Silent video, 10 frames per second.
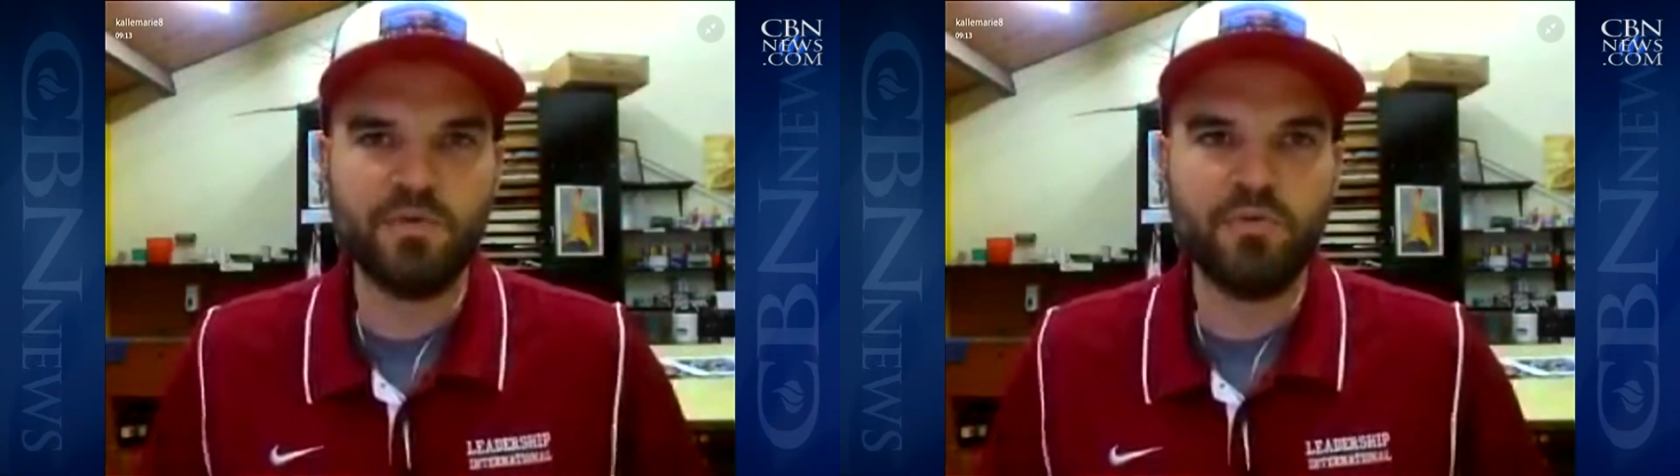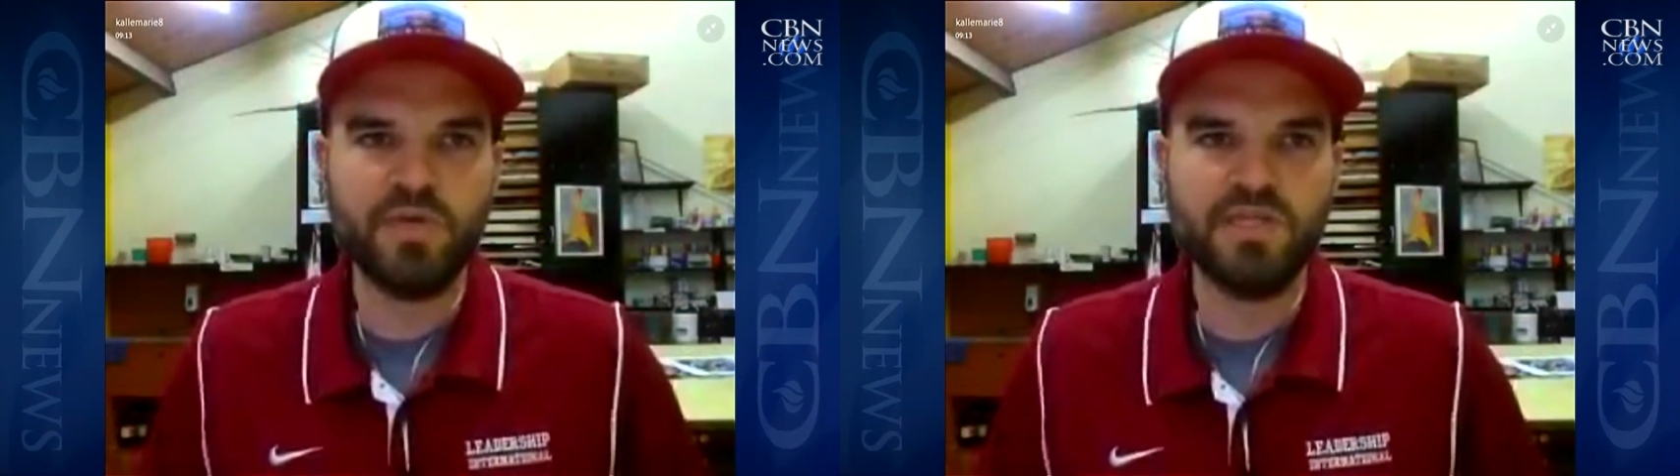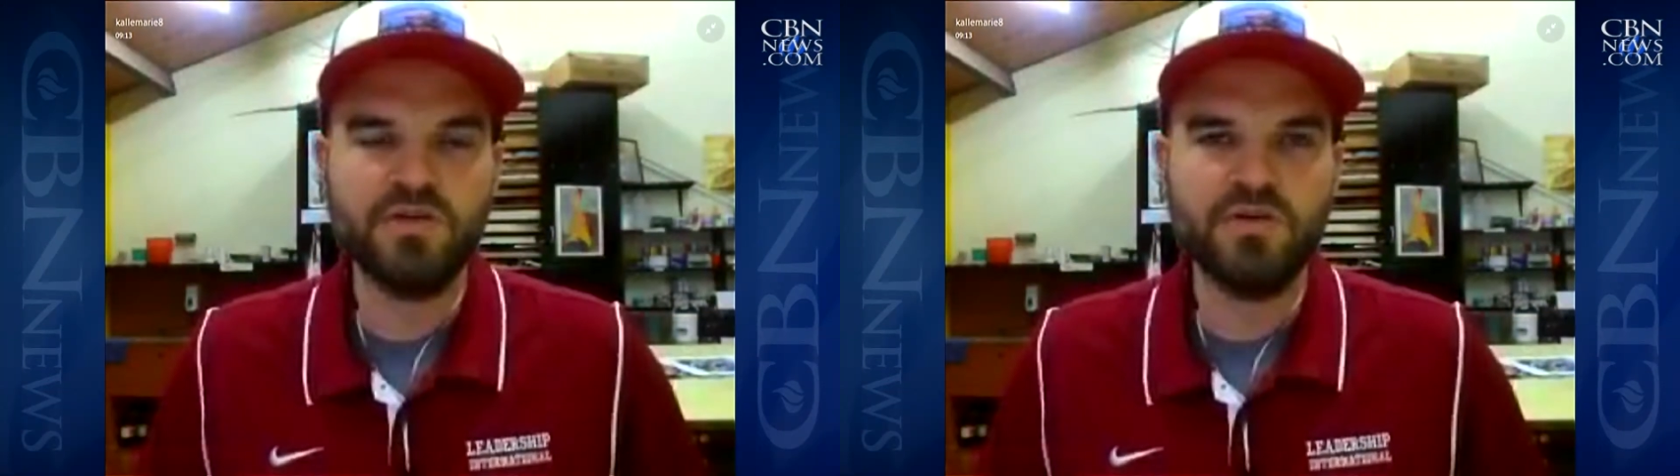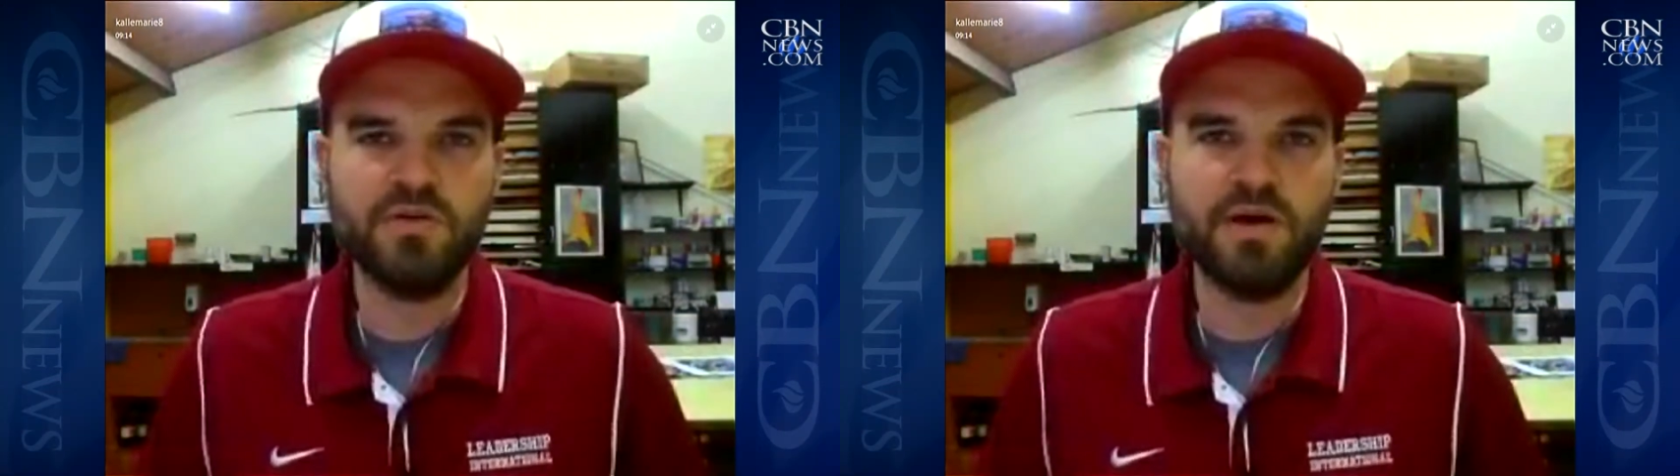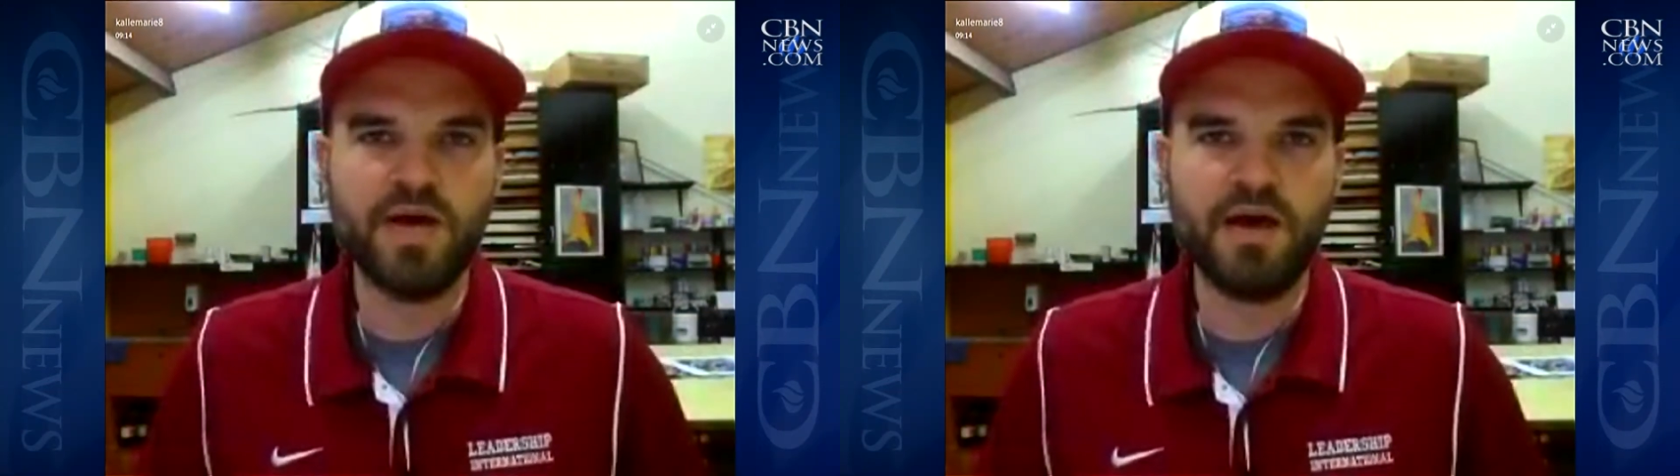what we
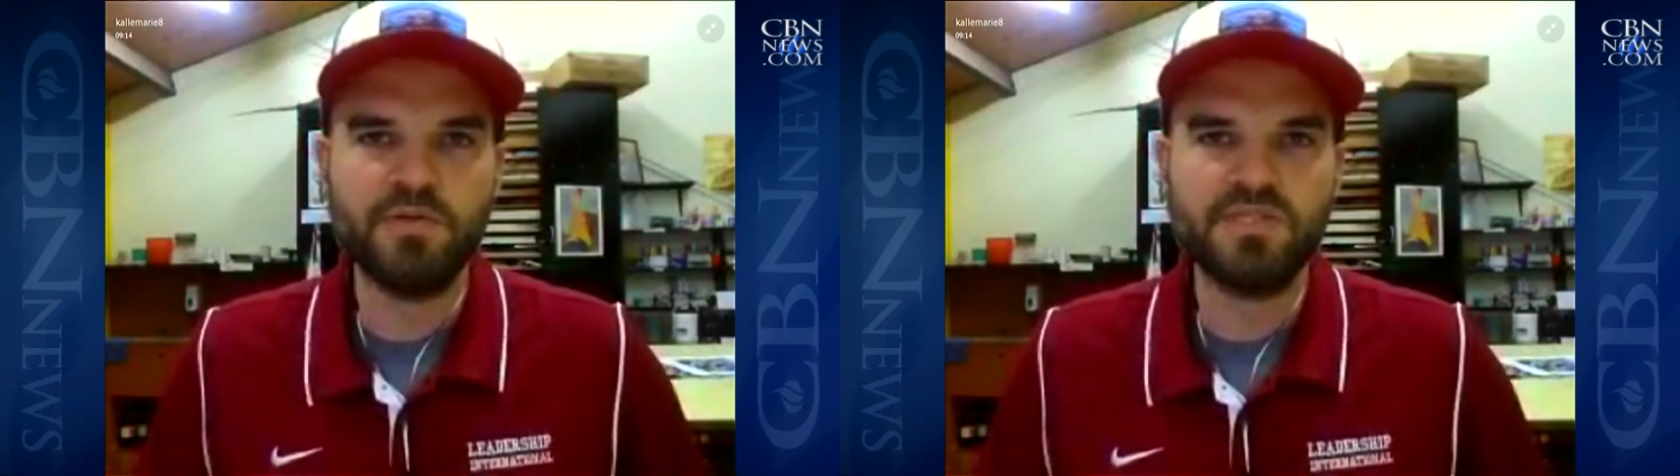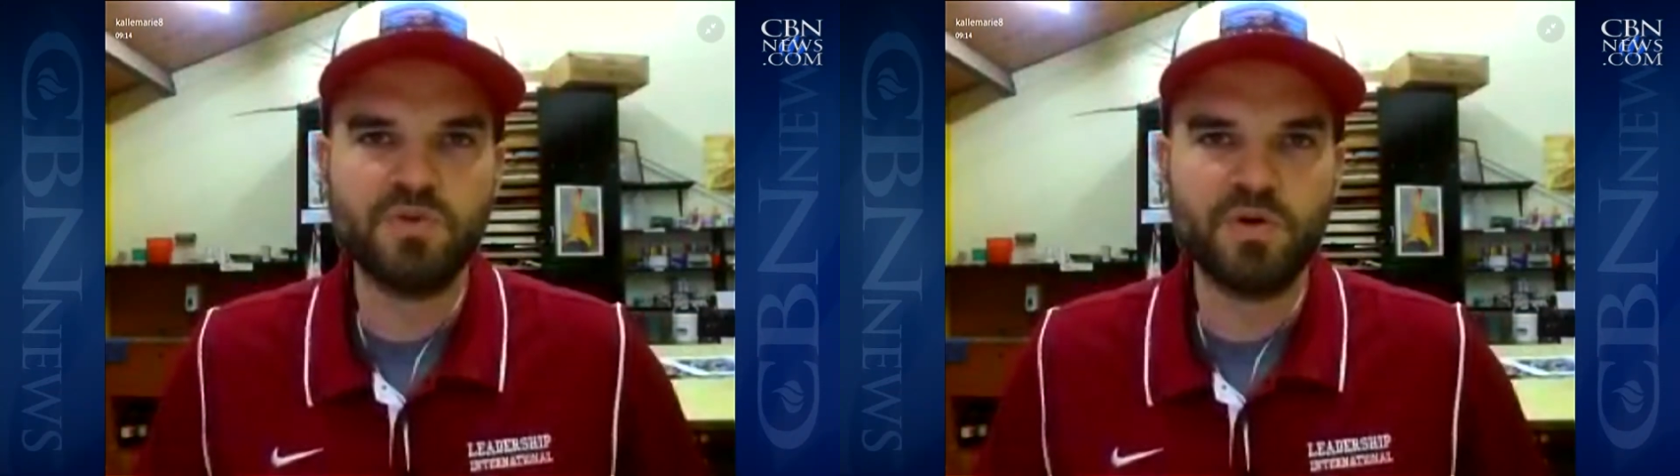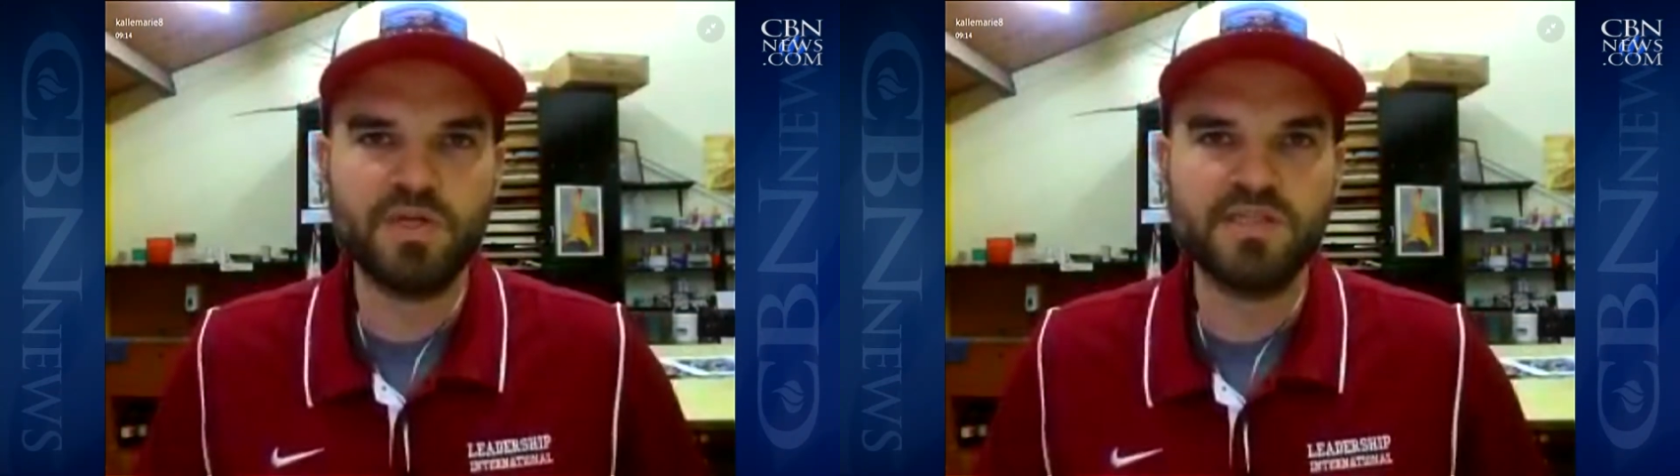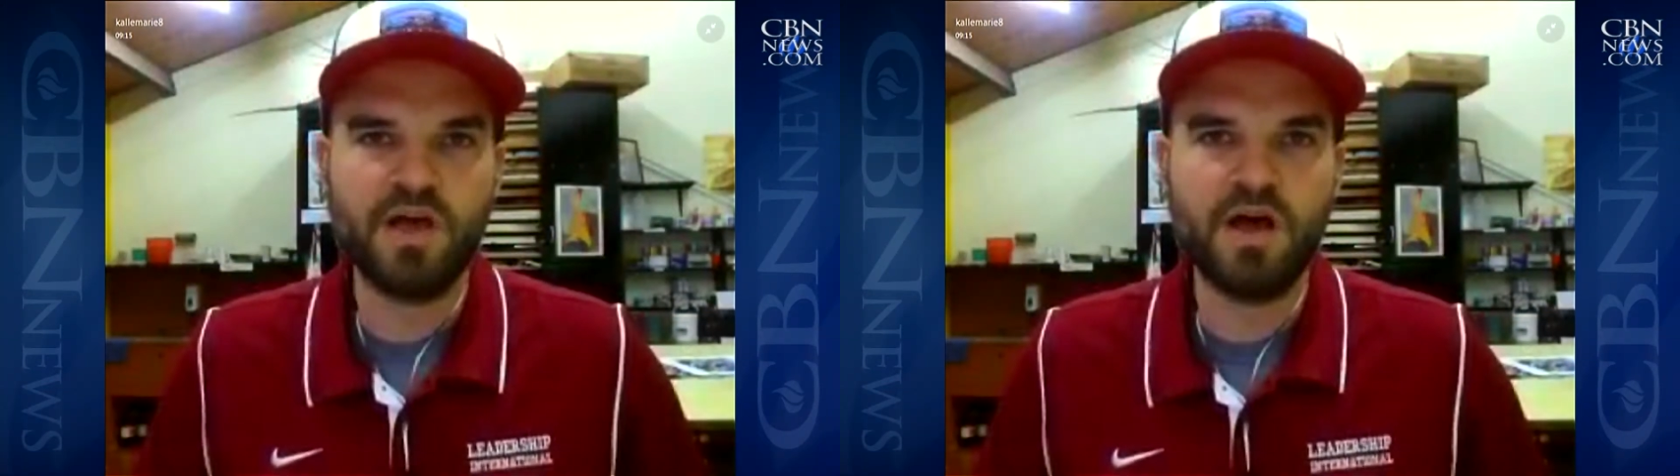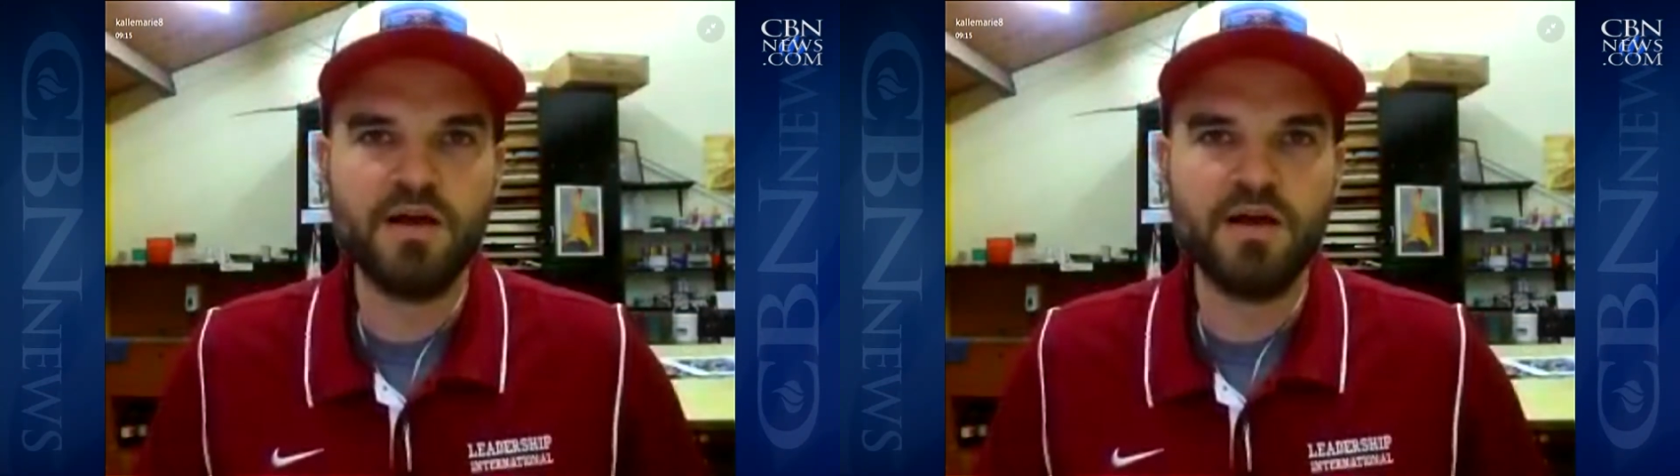do uh, with Story Song.